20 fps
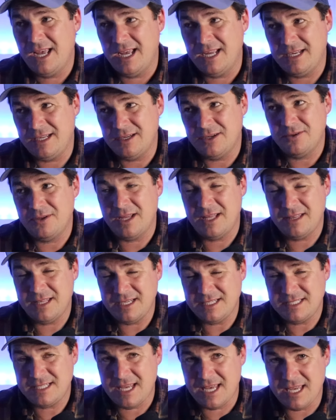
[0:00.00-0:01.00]
And, you know, and
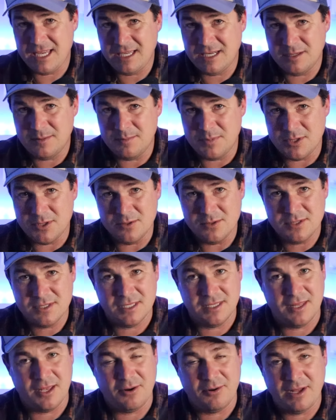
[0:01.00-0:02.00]
they take an abuse.
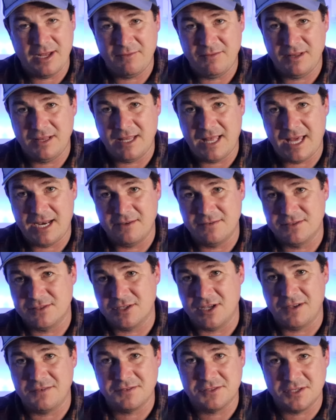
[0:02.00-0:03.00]
They don't have a lot of
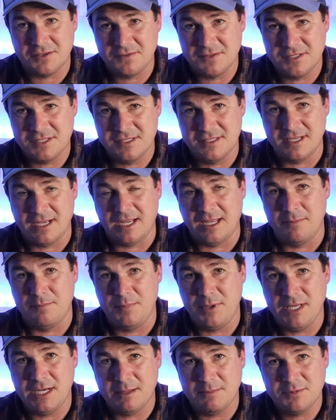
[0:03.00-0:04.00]
soft surfaces that get
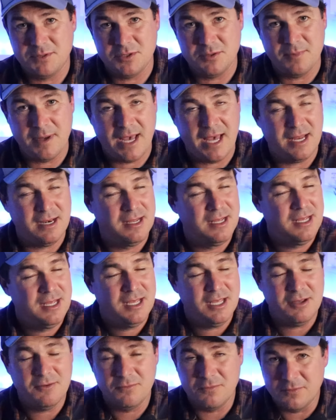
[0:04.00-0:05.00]
beat up too bad.
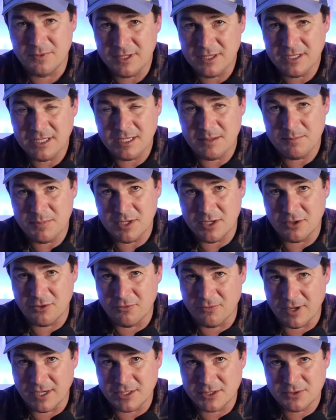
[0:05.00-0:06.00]
It really can be a
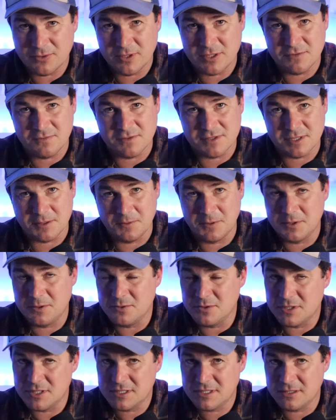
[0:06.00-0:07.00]
great choice for someone
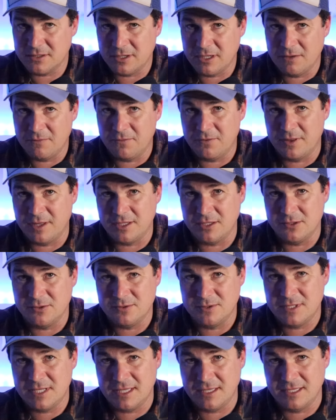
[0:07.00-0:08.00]
who's just looking for that
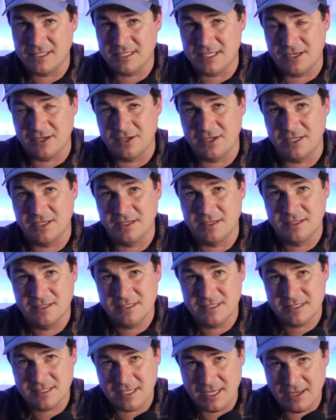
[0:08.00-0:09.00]
utilitarian
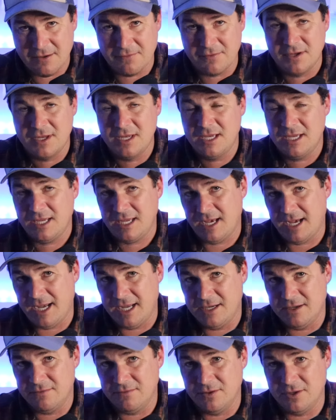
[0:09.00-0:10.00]
skiff
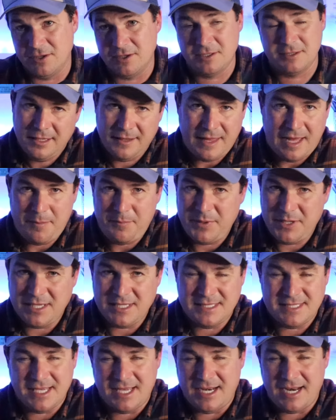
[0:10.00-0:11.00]
kind of look. Now, that being
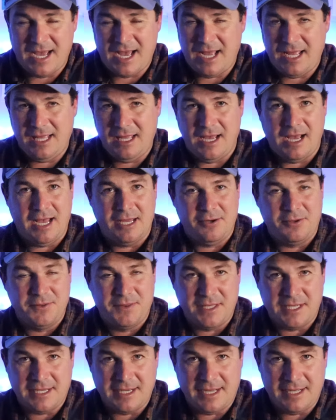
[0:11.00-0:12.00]
said, I don't
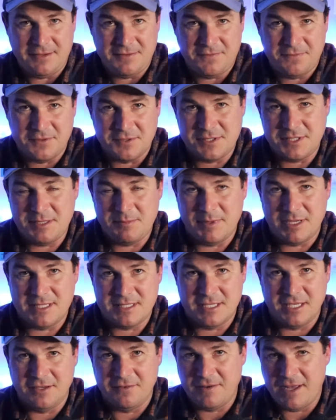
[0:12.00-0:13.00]
think I foresee
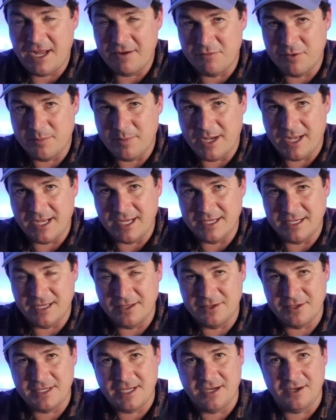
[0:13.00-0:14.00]
myself ever buying
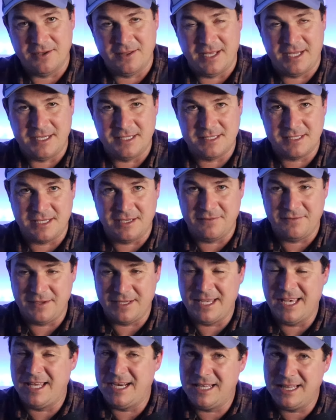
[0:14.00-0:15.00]
another Carolina Skiff
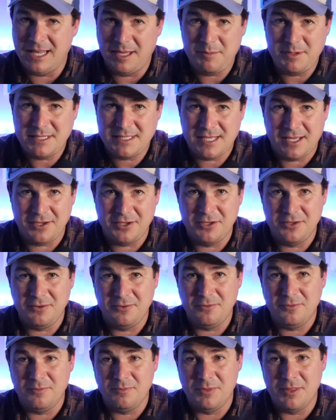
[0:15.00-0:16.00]
again. And let me tell
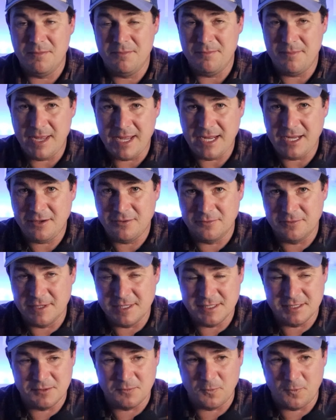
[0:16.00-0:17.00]
you the main
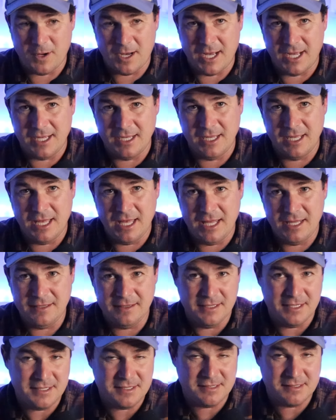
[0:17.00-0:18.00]
reason why.
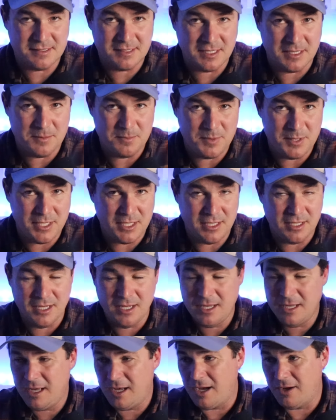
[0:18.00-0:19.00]
And this is going to be
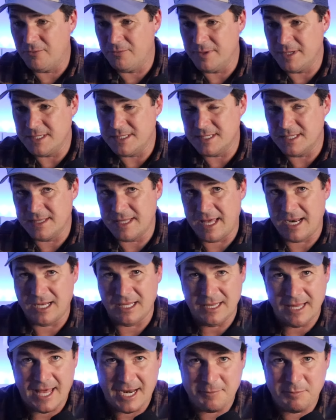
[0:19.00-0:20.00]
a reason that a
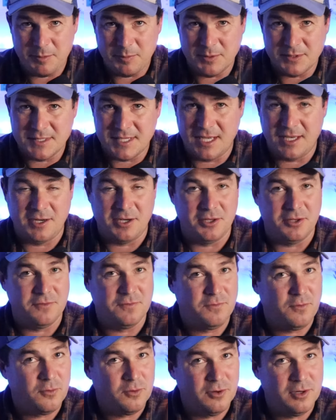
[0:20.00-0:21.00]
lot of people say on all the
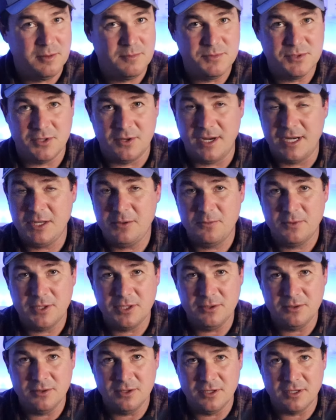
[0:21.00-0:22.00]
forums or anywhere
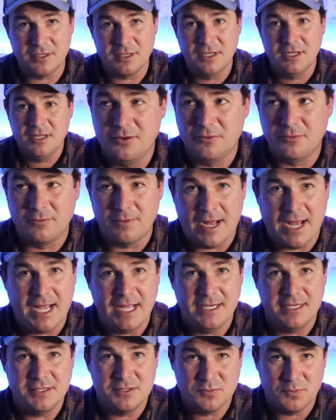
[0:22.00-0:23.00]
you look, the
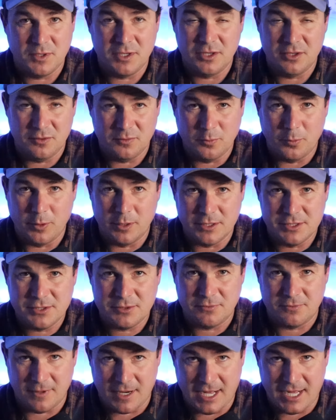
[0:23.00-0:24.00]
ride is one of the
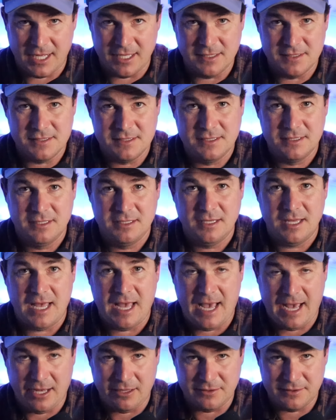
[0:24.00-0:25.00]
worst rides
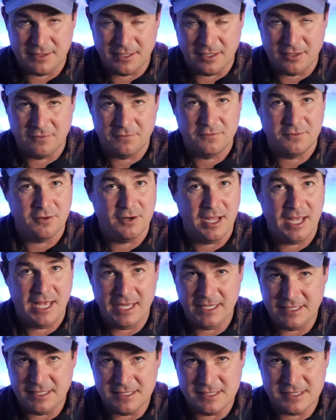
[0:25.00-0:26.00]
out there for
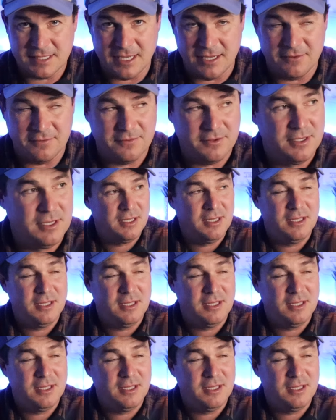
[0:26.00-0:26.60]
any skiff.